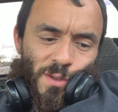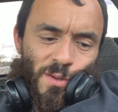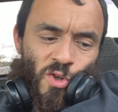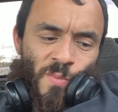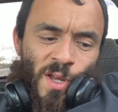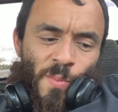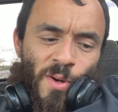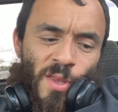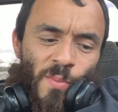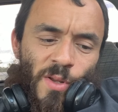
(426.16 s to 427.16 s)
domain
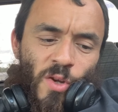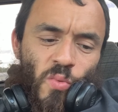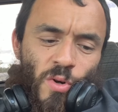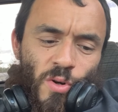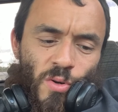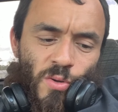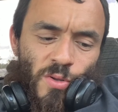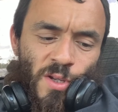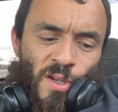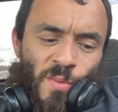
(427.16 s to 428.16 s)
upon the bleak
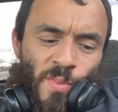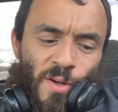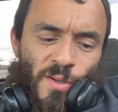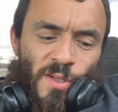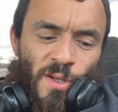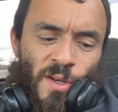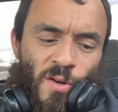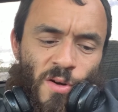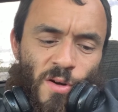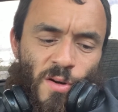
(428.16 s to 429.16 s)
walls. I can compare a sickening
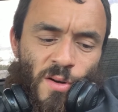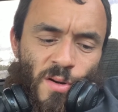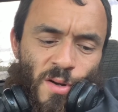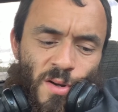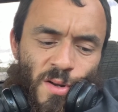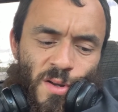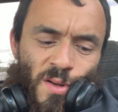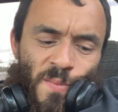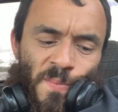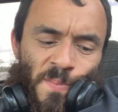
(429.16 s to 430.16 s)
heart.
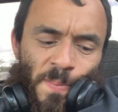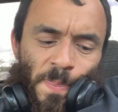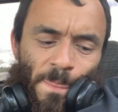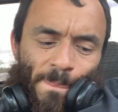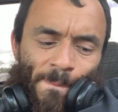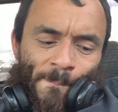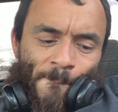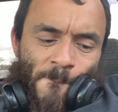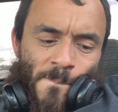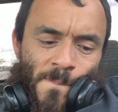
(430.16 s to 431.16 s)

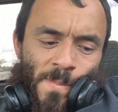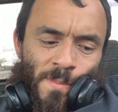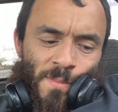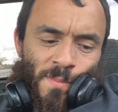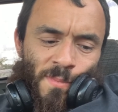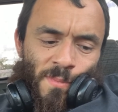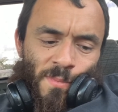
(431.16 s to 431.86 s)
Mm.